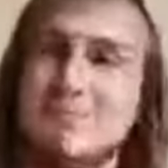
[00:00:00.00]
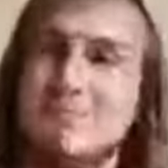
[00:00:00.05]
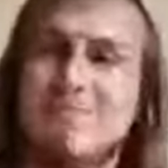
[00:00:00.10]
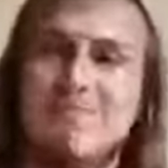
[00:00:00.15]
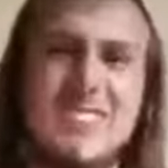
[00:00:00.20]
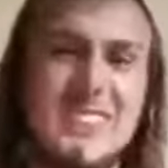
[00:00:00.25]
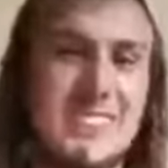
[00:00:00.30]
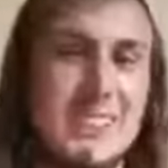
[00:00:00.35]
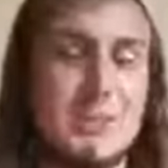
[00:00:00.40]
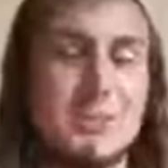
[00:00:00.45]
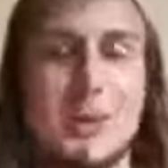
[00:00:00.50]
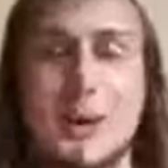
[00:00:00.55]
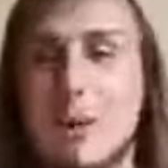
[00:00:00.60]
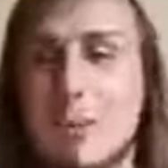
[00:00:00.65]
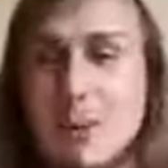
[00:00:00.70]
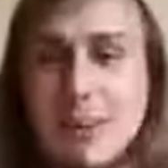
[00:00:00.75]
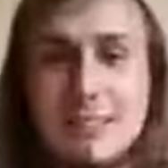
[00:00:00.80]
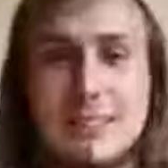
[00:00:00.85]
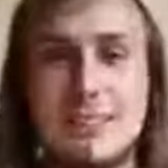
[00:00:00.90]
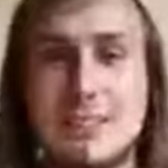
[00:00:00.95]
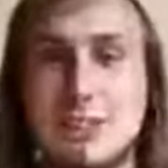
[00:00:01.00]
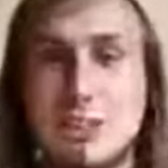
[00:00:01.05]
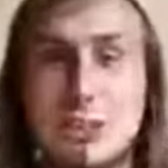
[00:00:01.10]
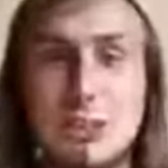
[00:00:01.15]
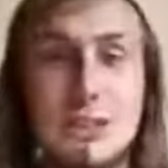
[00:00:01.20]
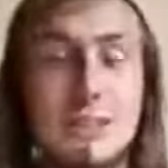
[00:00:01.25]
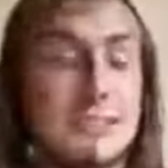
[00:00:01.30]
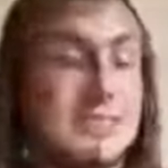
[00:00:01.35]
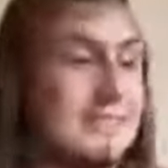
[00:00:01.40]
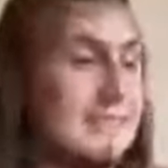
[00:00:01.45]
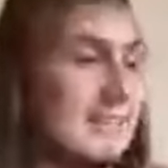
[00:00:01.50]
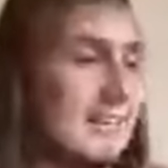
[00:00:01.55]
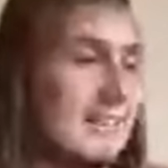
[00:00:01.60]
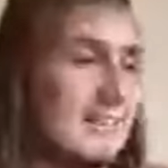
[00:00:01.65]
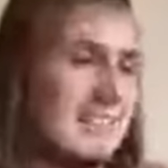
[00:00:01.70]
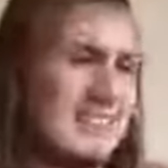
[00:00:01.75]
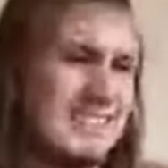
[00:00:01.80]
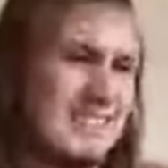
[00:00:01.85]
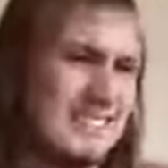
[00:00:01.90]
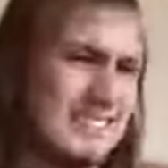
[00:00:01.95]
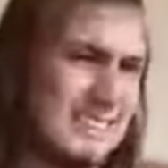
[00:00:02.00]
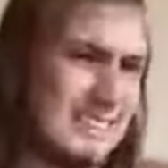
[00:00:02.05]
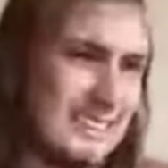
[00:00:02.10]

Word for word: this is what I want to do this year, and they just